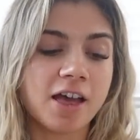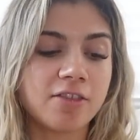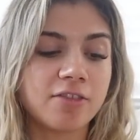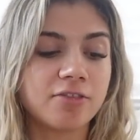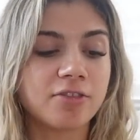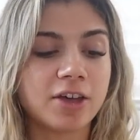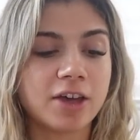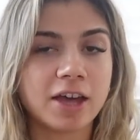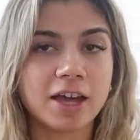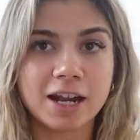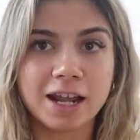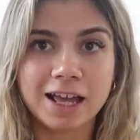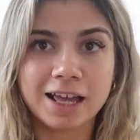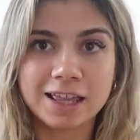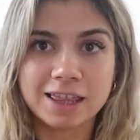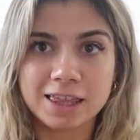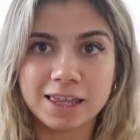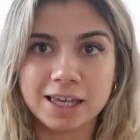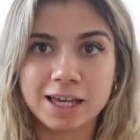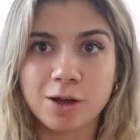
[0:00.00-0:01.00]
And then I
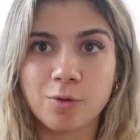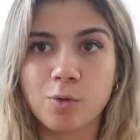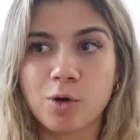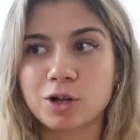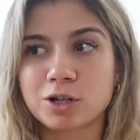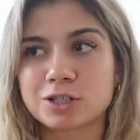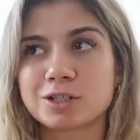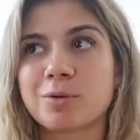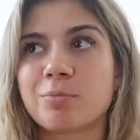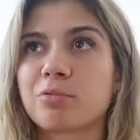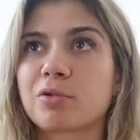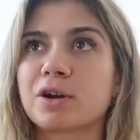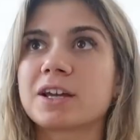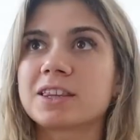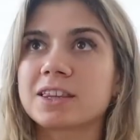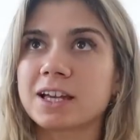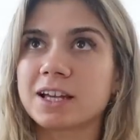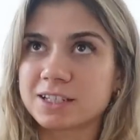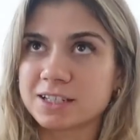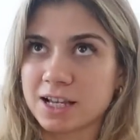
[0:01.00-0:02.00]
think I want to
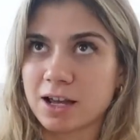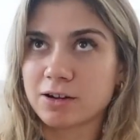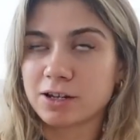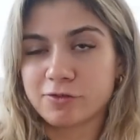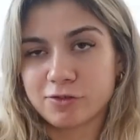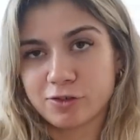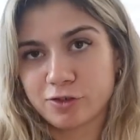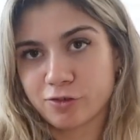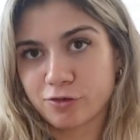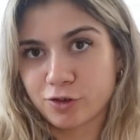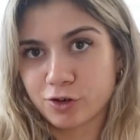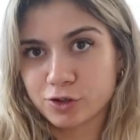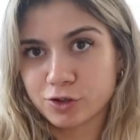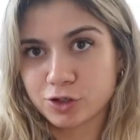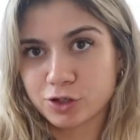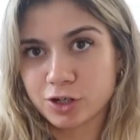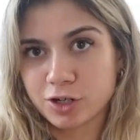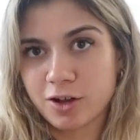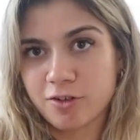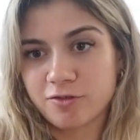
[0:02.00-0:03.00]
break that down even
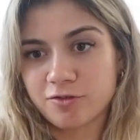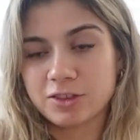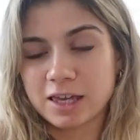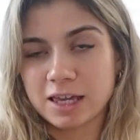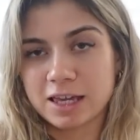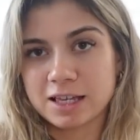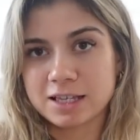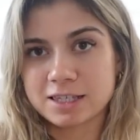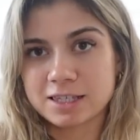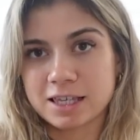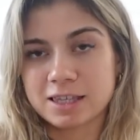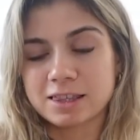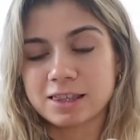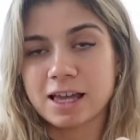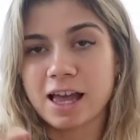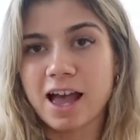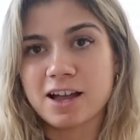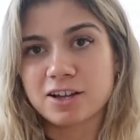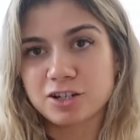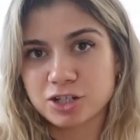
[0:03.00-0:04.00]
further of things like
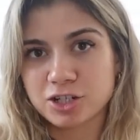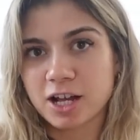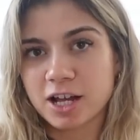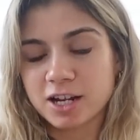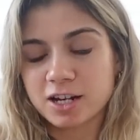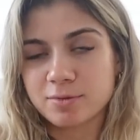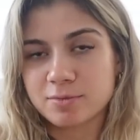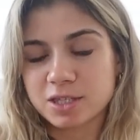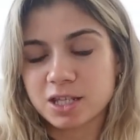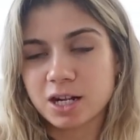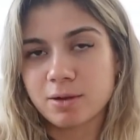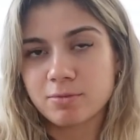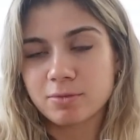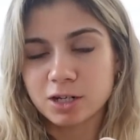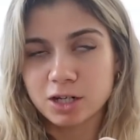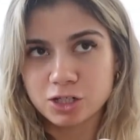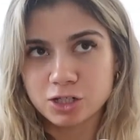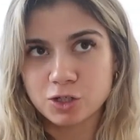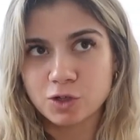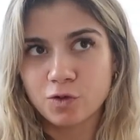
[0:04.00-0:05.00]
the action items that I'm
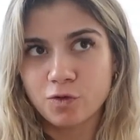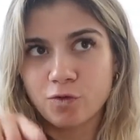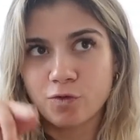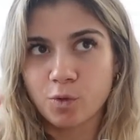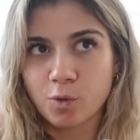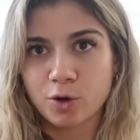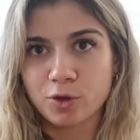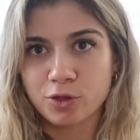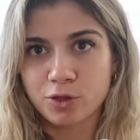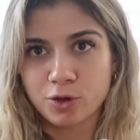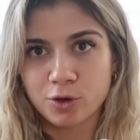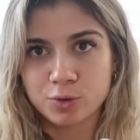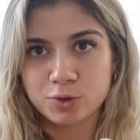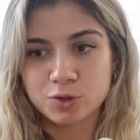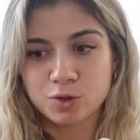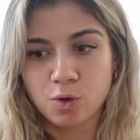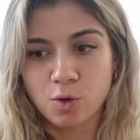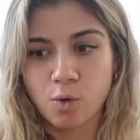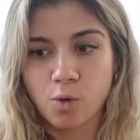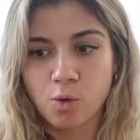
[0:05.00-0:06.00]
going to do for
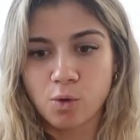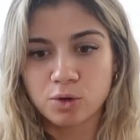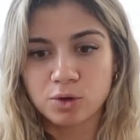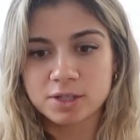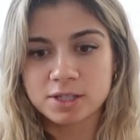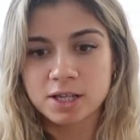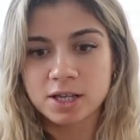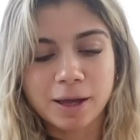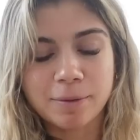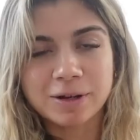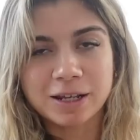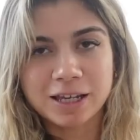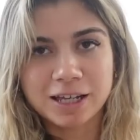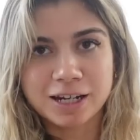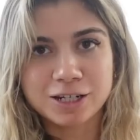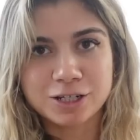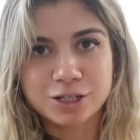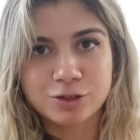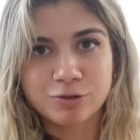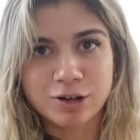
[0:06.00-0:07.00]
those goals. I'm going to get
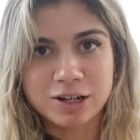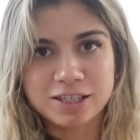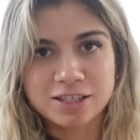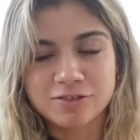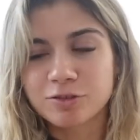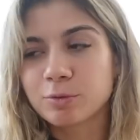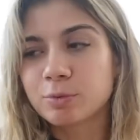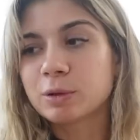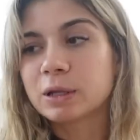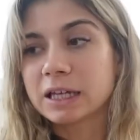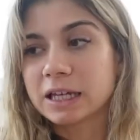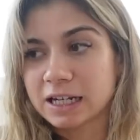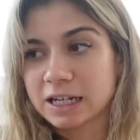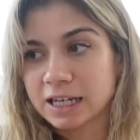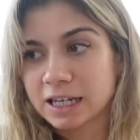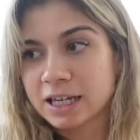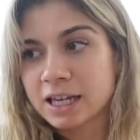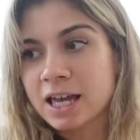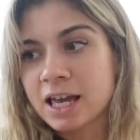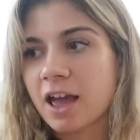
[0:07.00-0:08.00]
into the rest of the
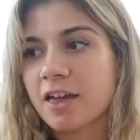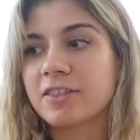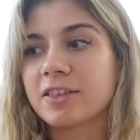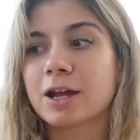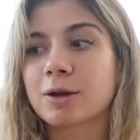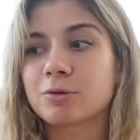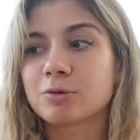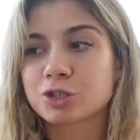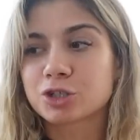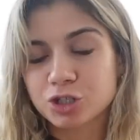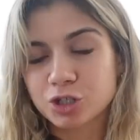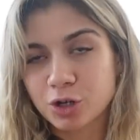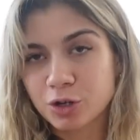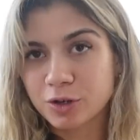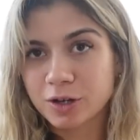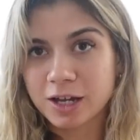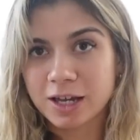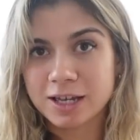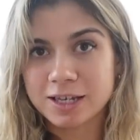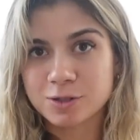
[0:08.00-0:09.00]
planning, and then I will show
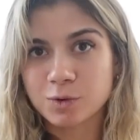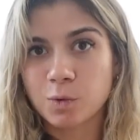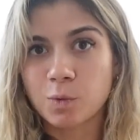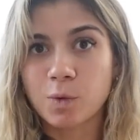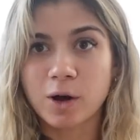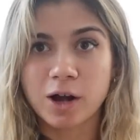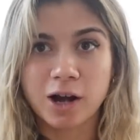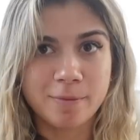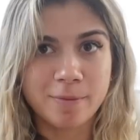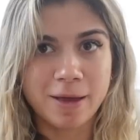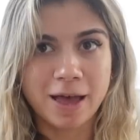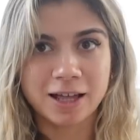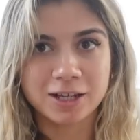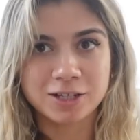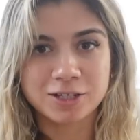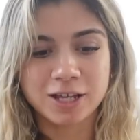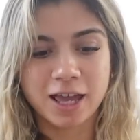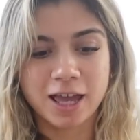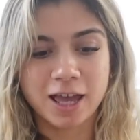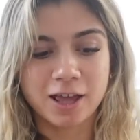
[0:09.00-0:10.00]
you guys where I'm
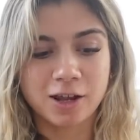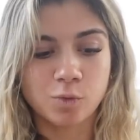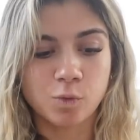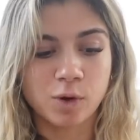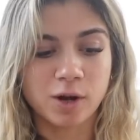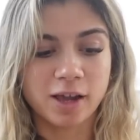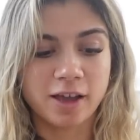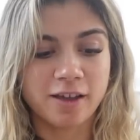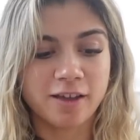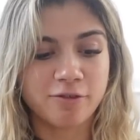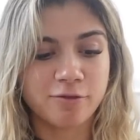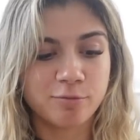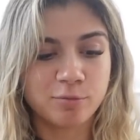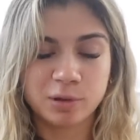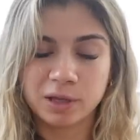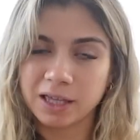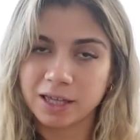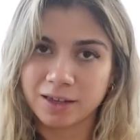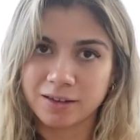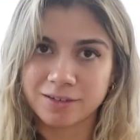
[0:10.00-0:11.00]
at and what I have
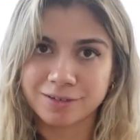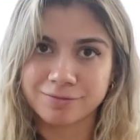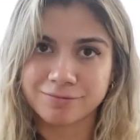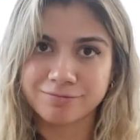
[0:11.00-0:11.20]
planned.